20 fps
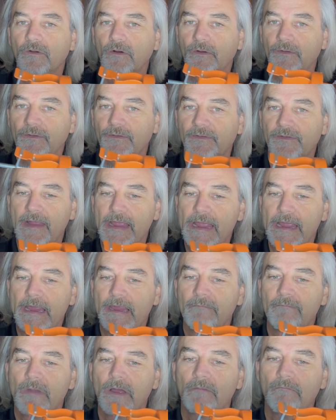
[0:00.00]
the
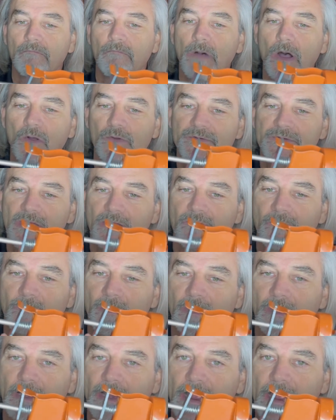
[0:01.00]
same. Most of them are
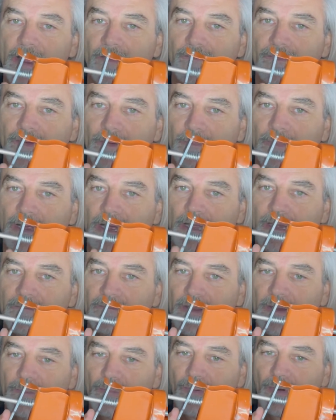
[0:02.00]
going to have some kind of
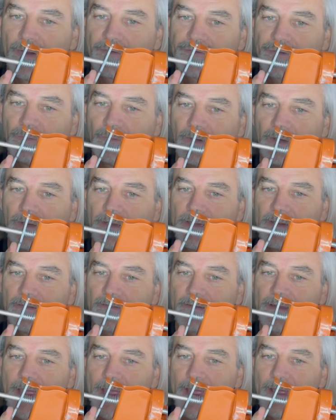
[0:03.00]
a pressure release
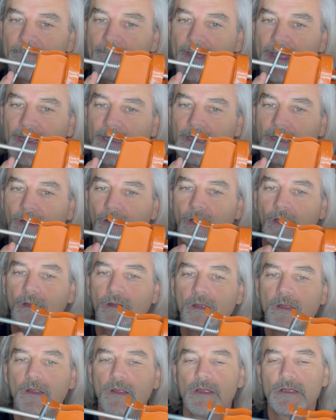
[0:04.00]
tab back here.
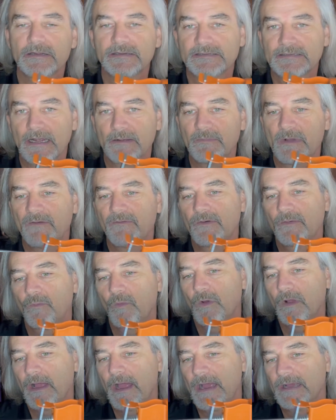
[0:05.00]
Some of them
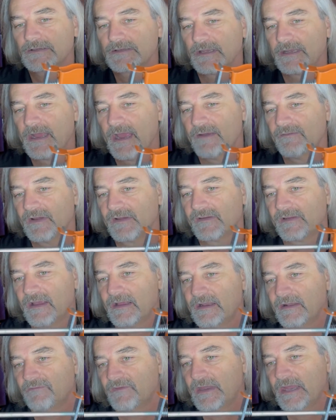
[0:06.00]
will actually have a set
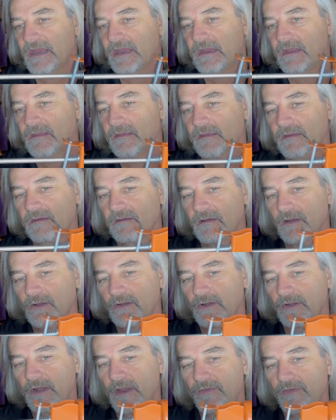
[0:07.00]
of teeth
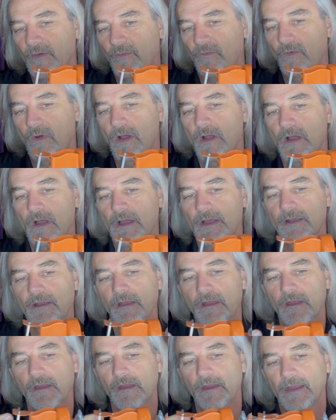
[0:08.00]
underneath the rod,
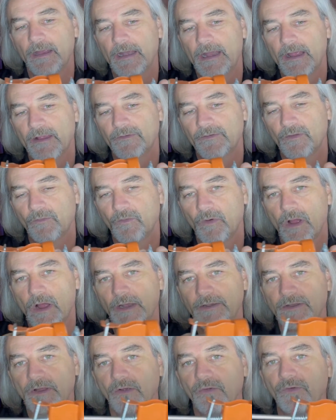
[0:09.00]
and as the
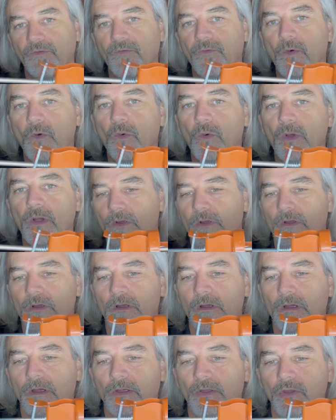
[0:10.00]
rod goes forward,
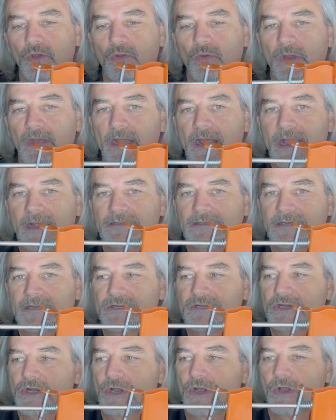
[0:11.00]
you can actually
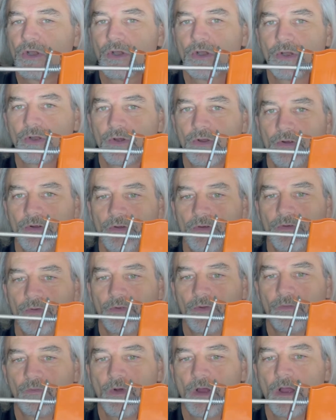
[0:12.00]
turn the
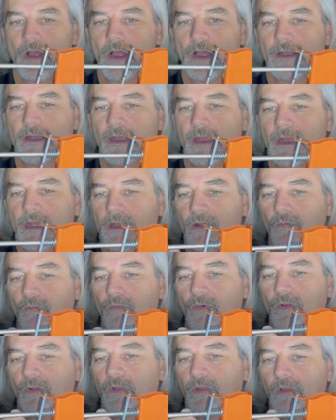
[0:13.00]
rod and it
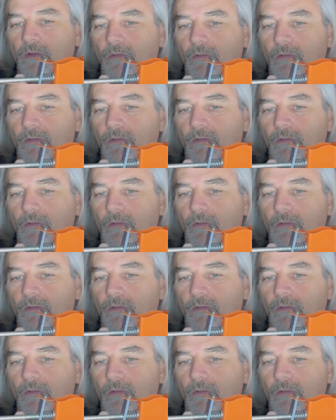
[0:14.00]
will